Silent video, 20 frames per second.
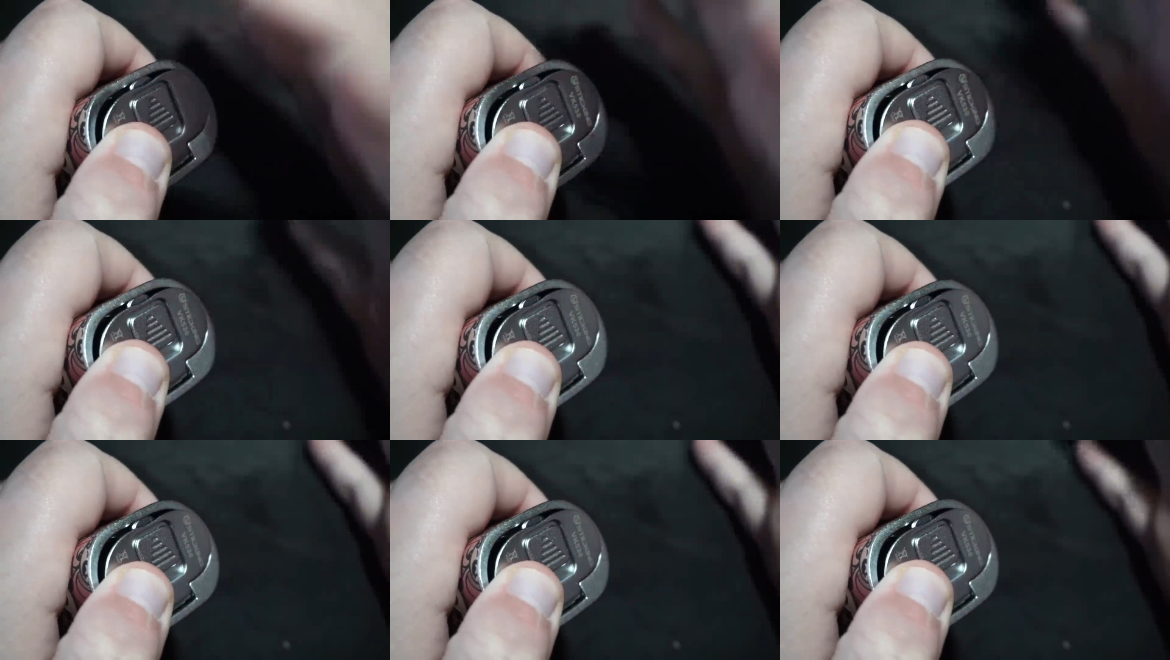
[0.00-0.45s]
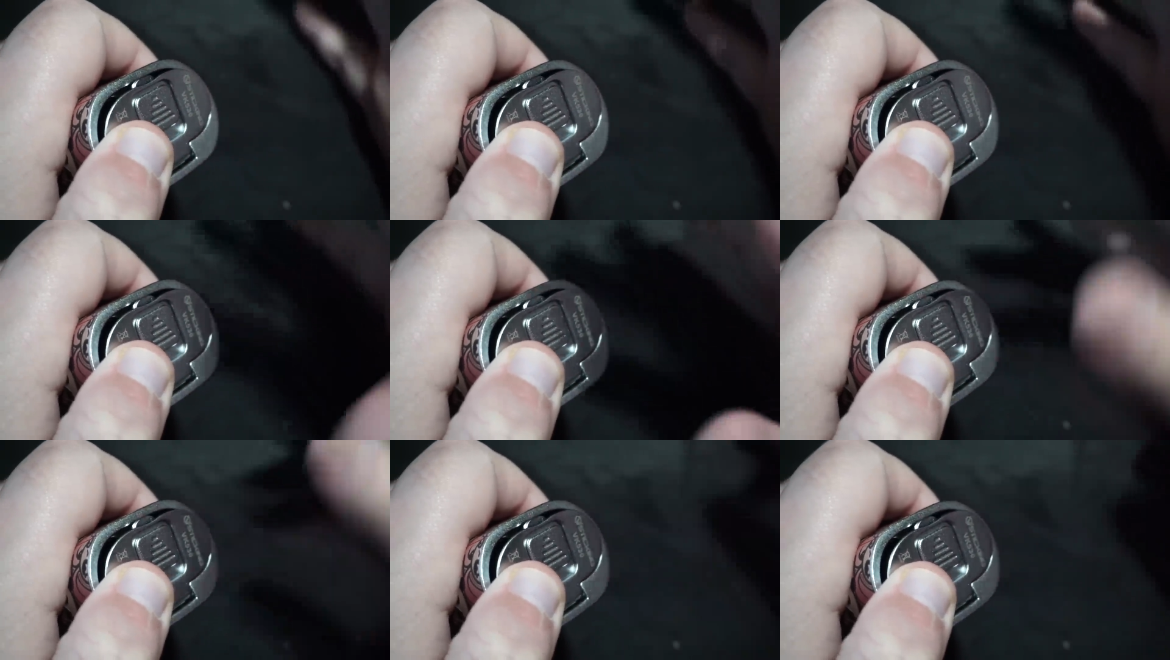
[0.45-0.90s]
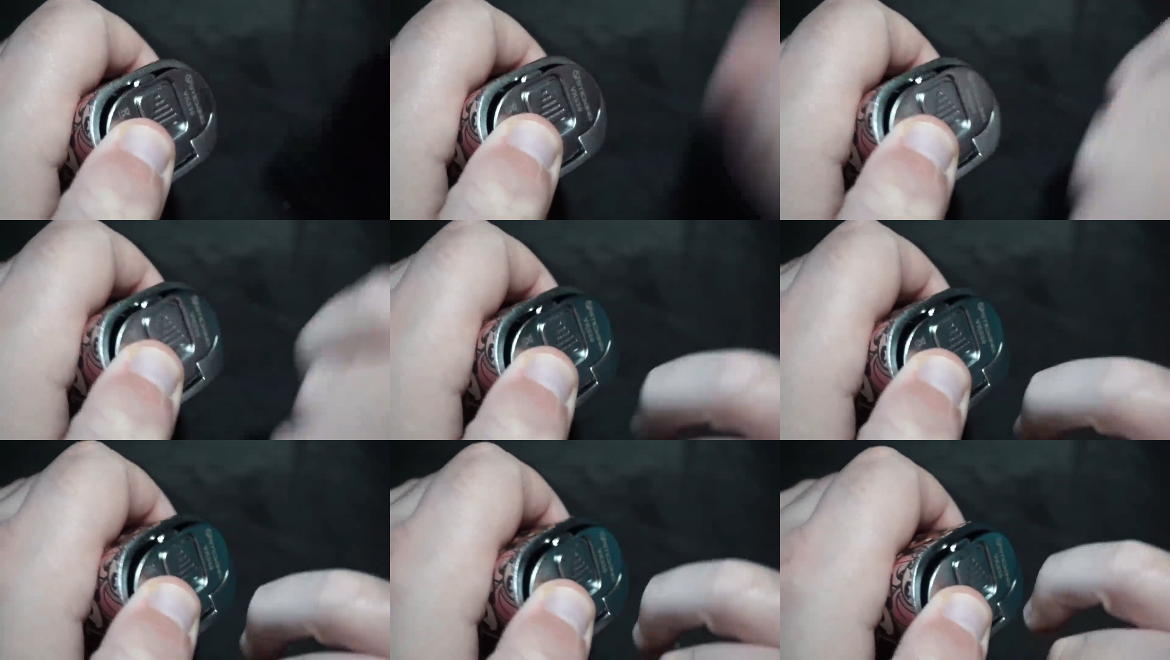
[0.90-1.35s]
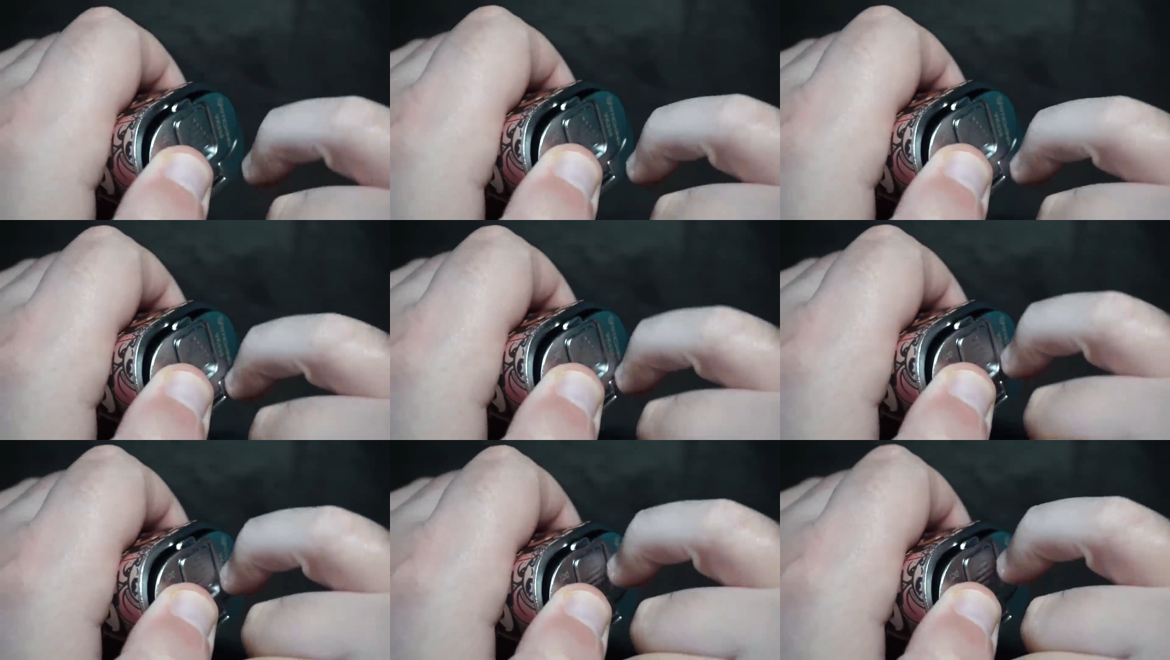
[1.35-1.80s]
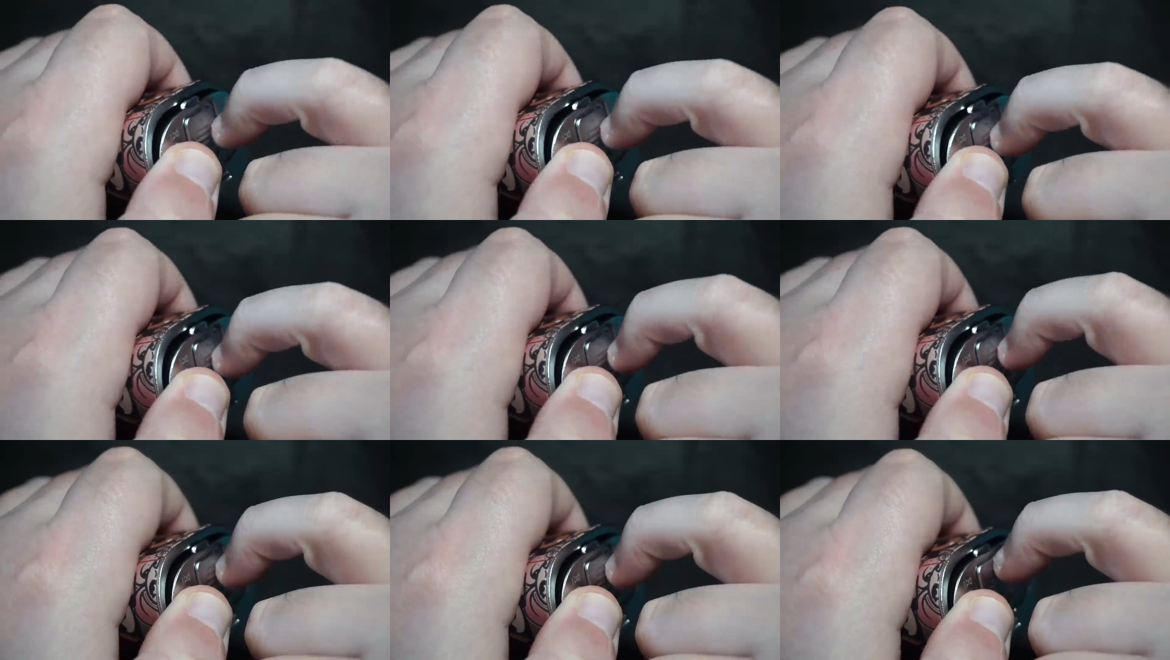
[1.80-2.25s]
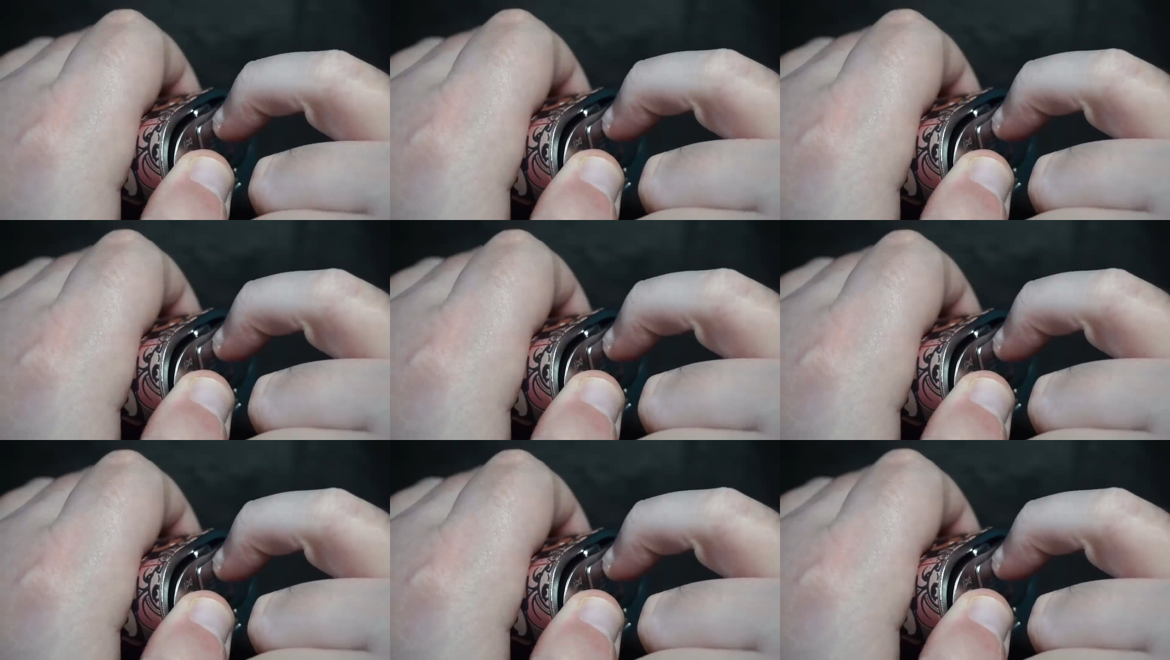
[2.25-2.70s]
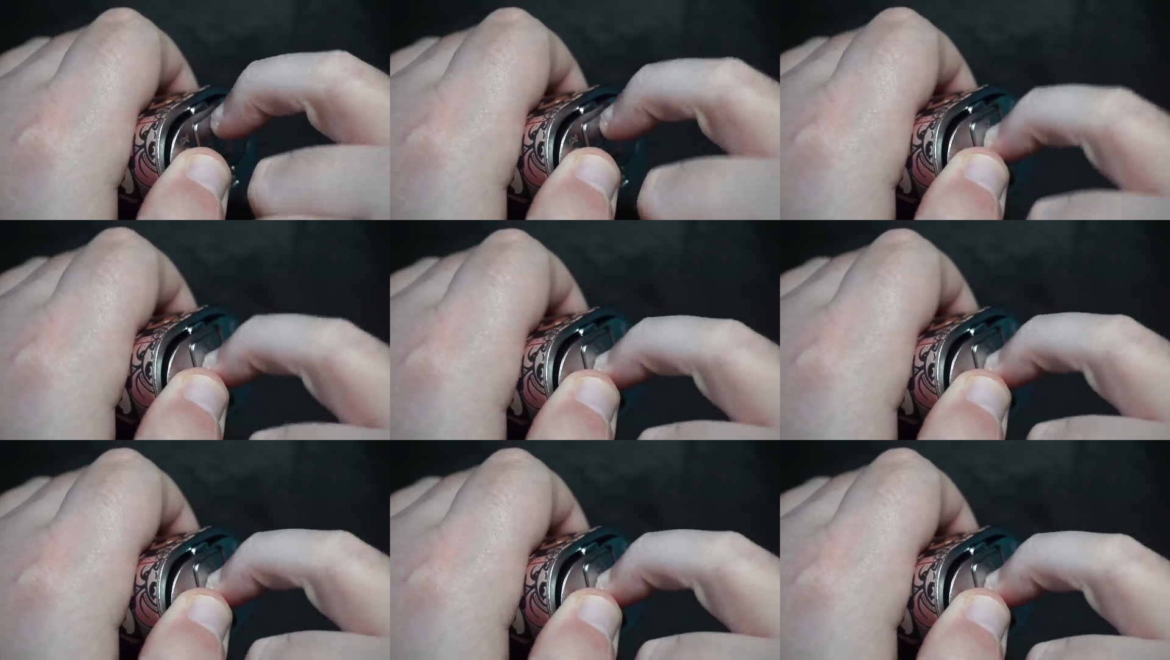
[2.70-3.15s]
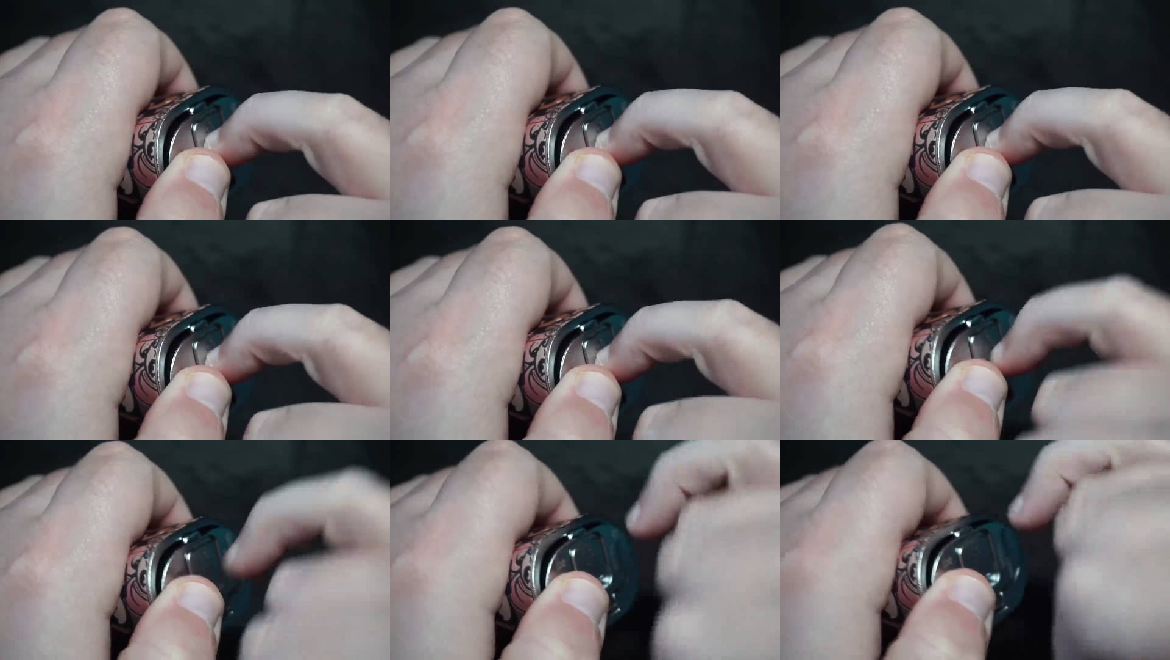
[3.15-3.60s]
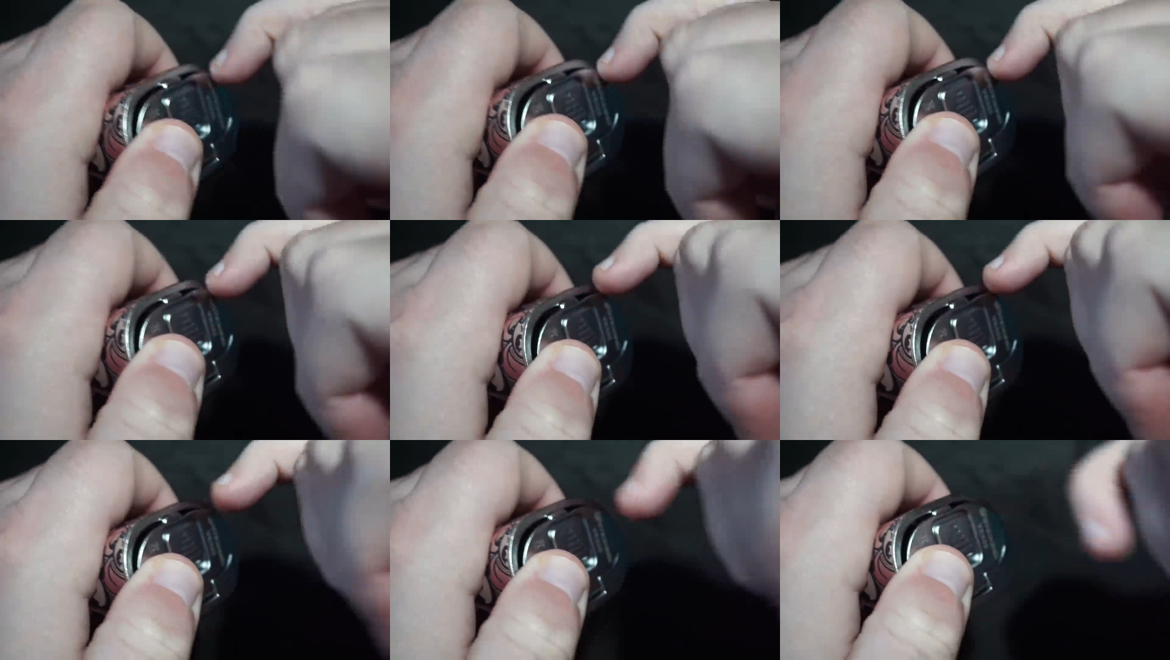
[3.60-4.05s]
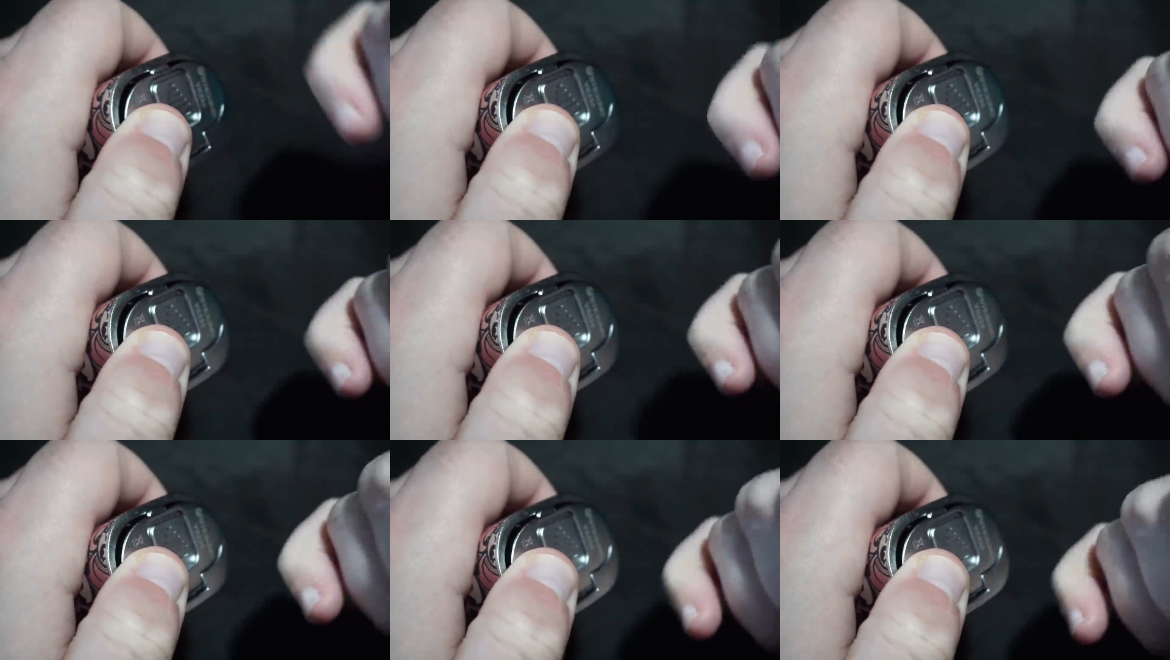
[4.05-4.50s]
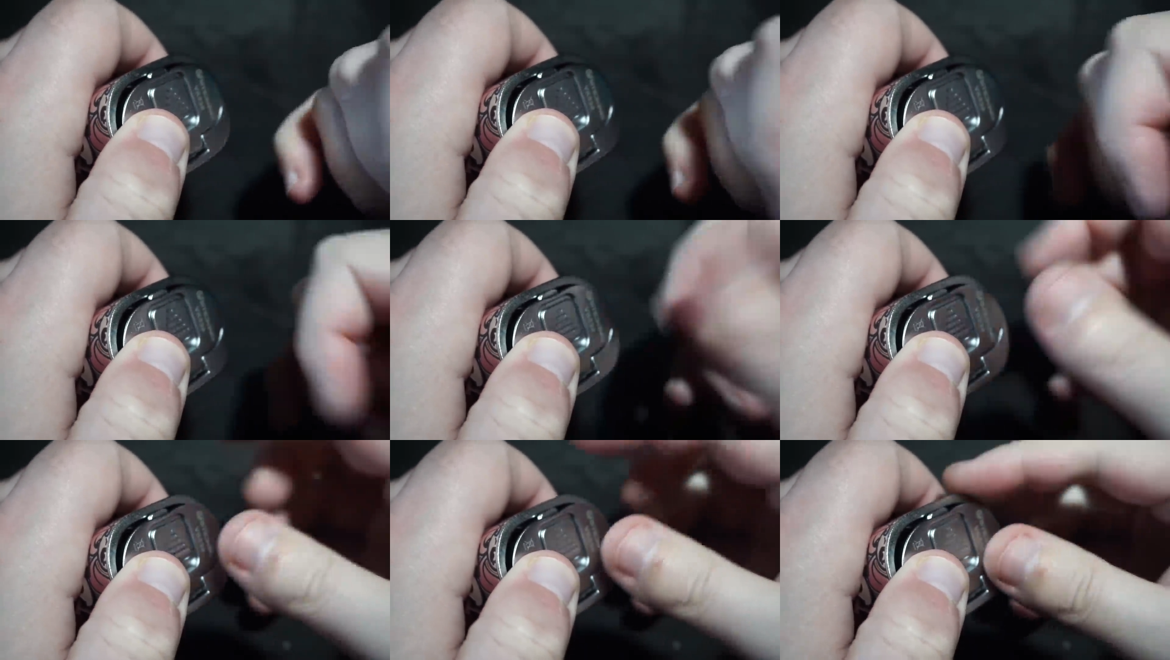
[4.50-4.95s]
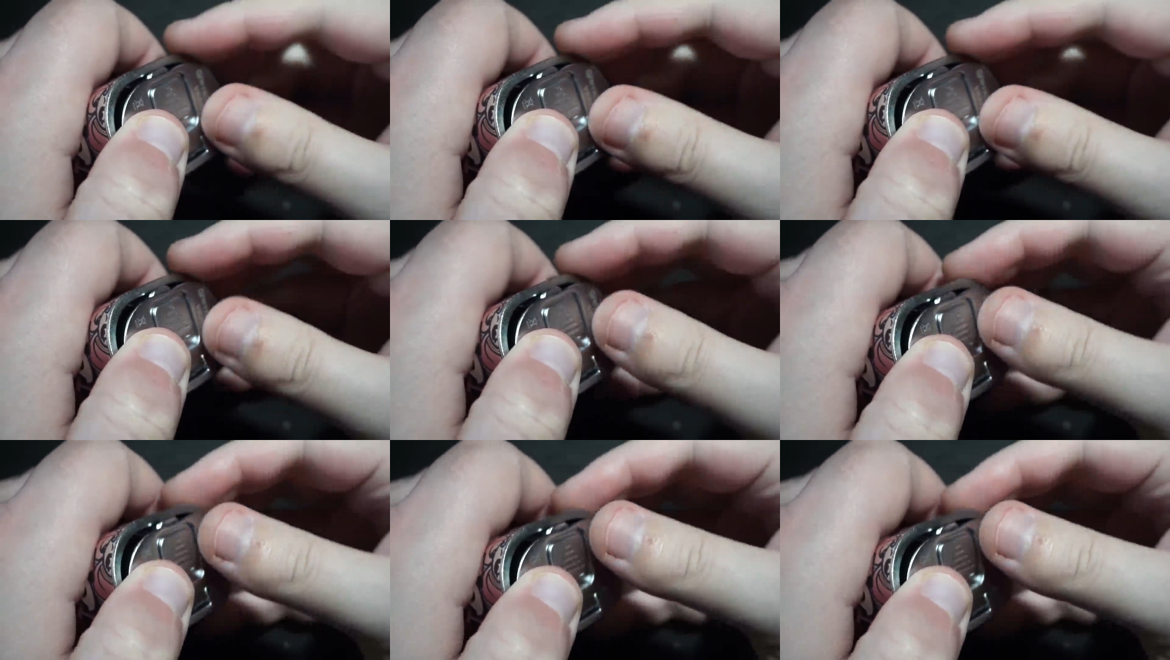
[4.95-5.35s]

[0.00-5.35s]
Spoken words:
[unreadable: no face in view]